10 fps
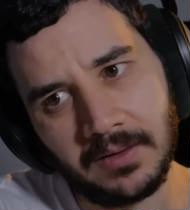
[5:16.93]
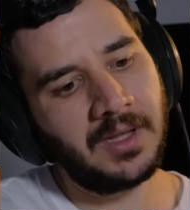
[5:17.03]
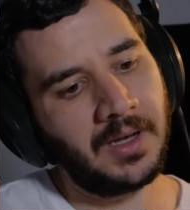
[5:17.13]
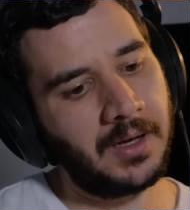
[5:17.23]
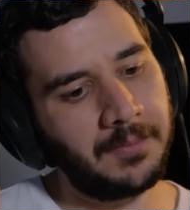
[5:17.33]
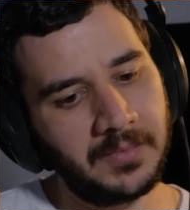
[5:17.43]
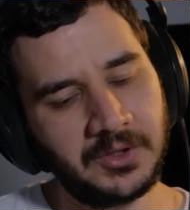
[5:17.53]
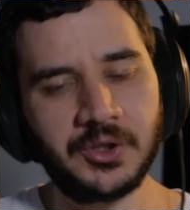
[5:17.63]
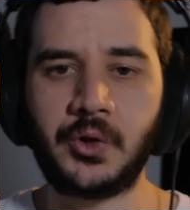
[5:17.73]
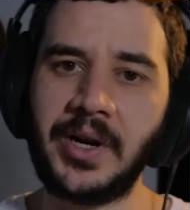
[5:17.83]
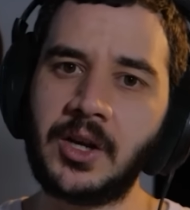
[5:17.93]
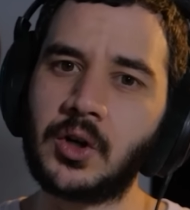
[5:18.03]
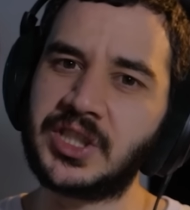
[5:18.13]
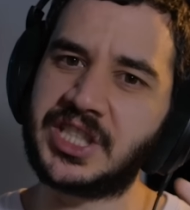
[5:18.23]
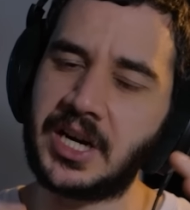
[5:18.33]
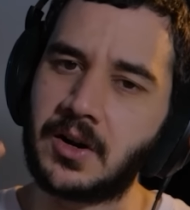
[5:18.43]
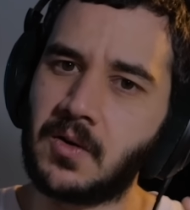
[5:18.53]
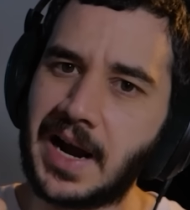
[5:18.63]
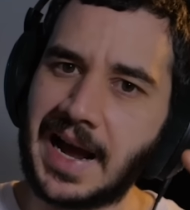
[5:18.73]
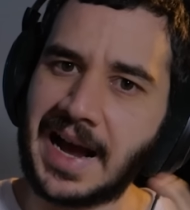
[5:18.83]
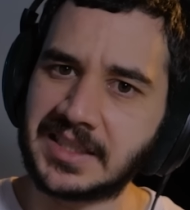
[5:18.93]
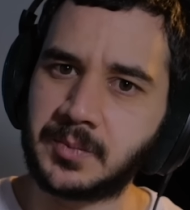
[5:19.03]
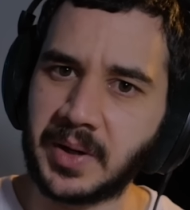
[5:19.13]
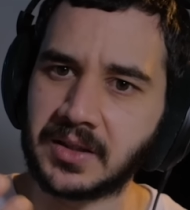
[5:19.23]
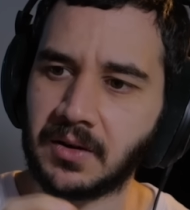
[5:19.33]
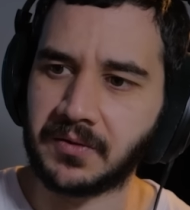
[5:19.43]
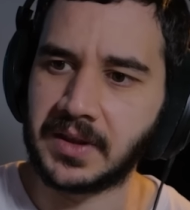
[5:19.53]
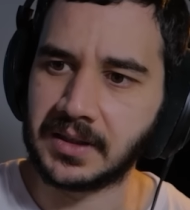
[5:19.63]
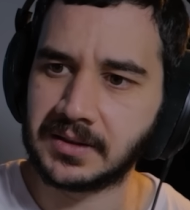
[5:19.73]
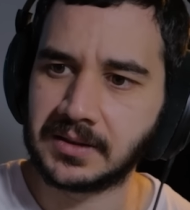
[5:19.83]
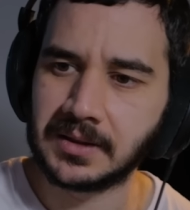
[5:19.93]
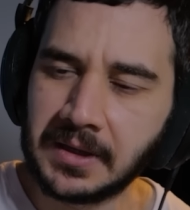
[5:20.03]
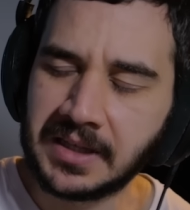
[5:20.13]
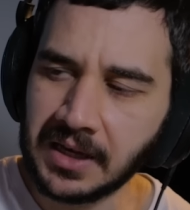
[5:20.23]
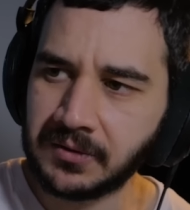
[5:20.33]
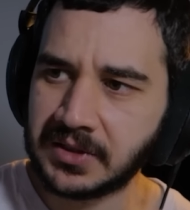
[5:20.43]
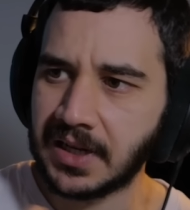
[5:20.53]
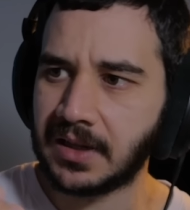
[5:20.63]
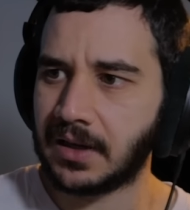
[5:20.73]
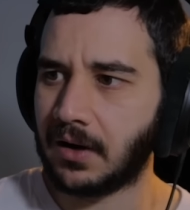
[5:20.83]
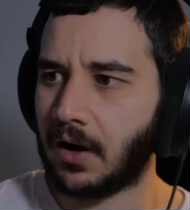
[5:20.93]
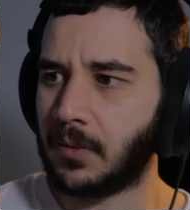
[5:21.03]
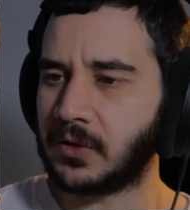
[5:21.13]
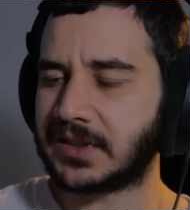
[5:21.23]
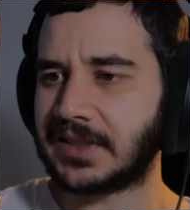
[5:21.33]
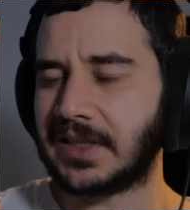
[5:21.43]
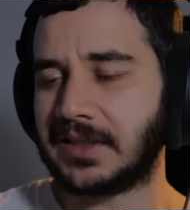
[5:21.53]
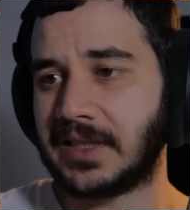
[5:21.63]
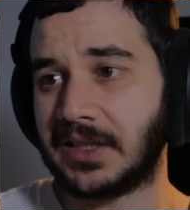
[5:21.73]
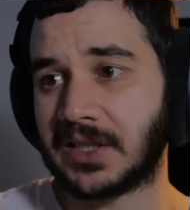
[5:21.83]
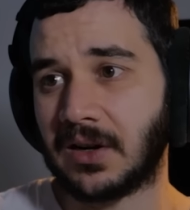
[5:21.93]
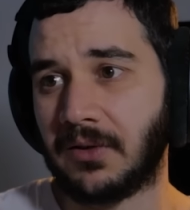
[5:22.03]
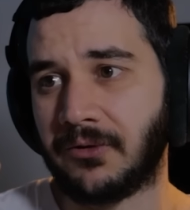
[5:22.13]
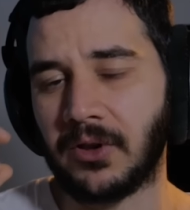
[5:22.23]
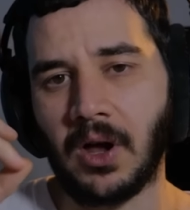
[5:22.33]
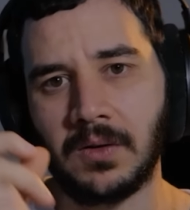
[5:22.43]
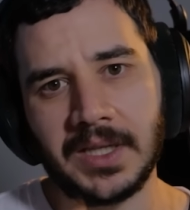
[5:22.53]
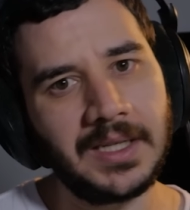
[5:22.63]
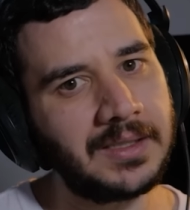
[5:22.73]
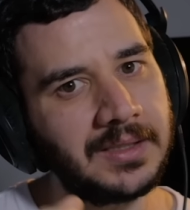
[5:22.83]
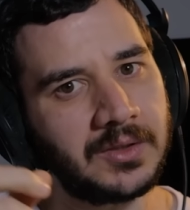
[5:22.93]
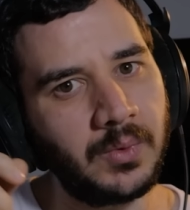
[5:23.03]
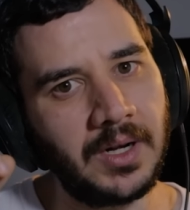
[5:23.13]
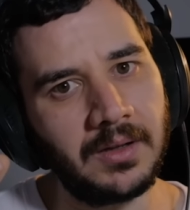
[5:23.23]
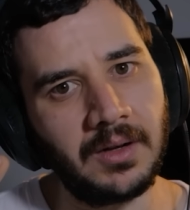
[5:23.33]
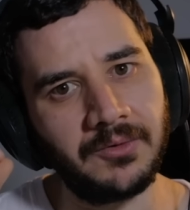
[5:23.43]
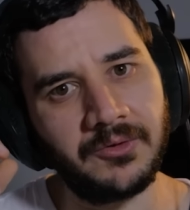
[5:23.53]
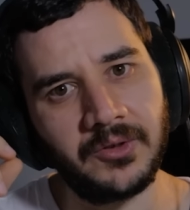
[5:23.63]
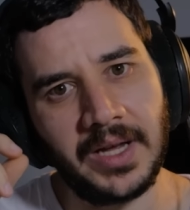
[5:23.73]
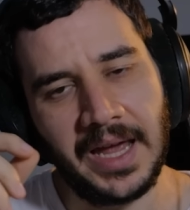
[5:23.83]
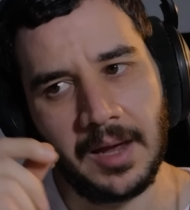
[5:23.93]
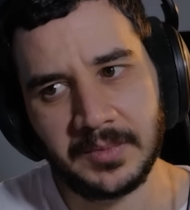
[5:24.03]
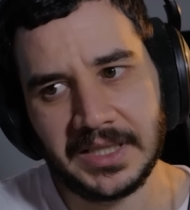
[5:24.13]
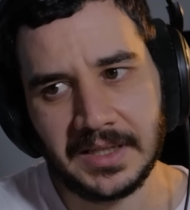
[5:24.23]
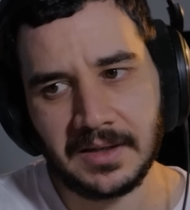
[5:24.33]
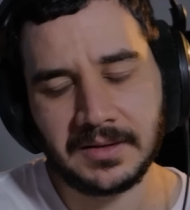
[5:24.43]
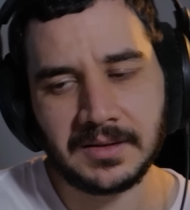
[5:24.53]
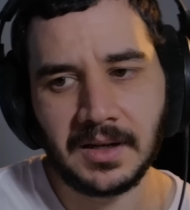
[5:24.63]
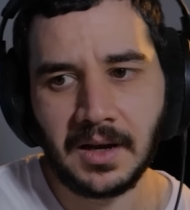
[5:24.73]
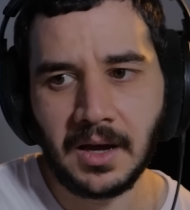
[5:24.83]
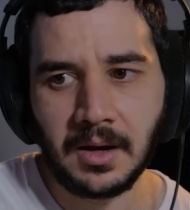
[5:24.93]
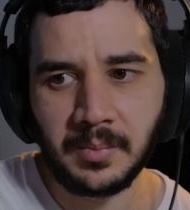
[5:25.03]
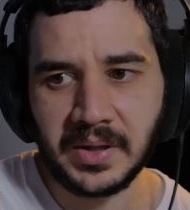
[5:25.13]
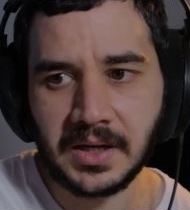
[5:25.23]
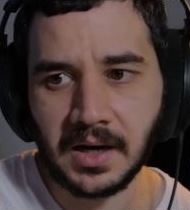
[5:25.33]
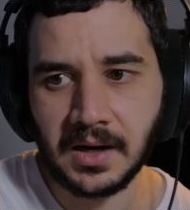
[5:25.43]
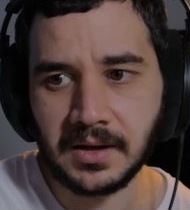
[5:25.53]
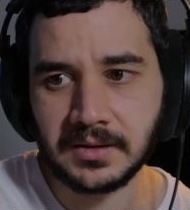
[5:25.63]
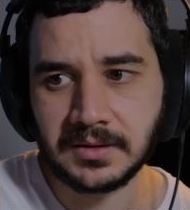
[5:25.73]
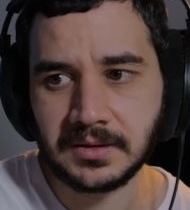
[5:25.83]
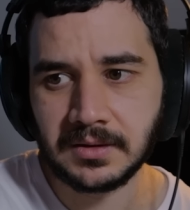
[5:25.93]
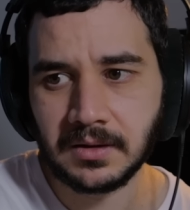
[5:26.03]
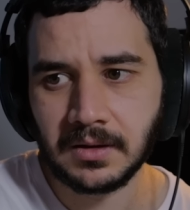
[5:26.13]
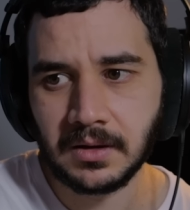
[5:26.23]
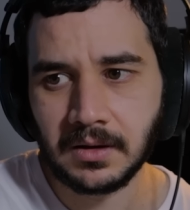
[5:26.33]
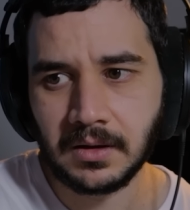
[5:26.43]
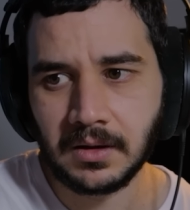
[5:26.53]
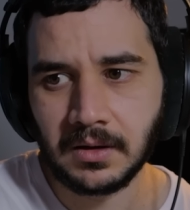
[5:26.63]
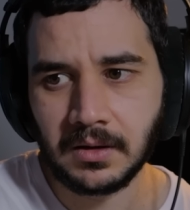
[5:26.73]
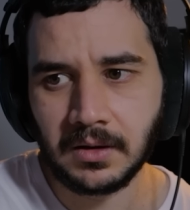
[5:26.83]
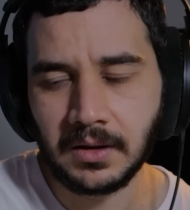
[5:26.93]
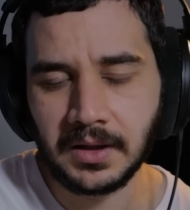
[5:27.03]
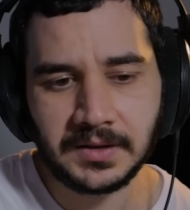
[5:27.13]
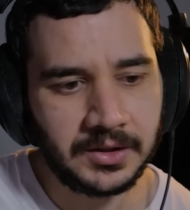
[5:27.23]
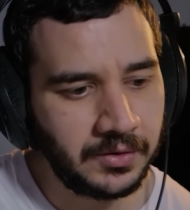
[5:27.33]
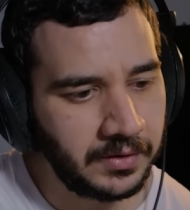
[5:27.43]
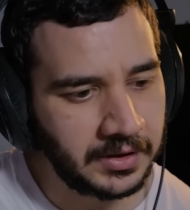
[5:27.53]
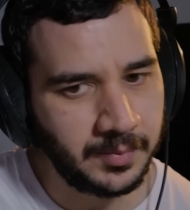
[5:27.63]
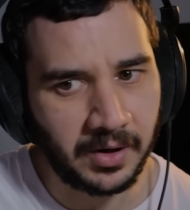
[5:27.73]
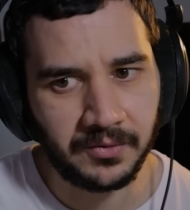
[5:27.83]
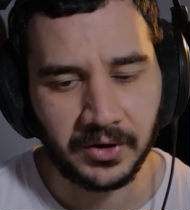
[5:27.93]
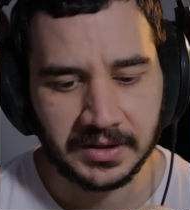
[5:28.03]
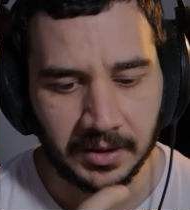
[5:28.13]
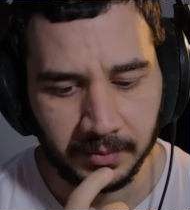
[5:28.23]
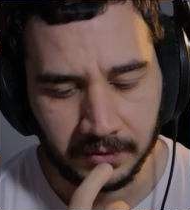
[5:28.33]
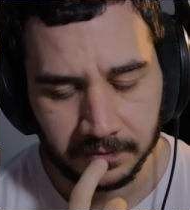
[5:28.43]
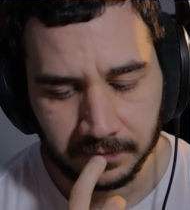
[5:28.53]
The string concerto aspect of this gives it almost a sensation of loneliness as well, of emptiness, because listen to this part, for example.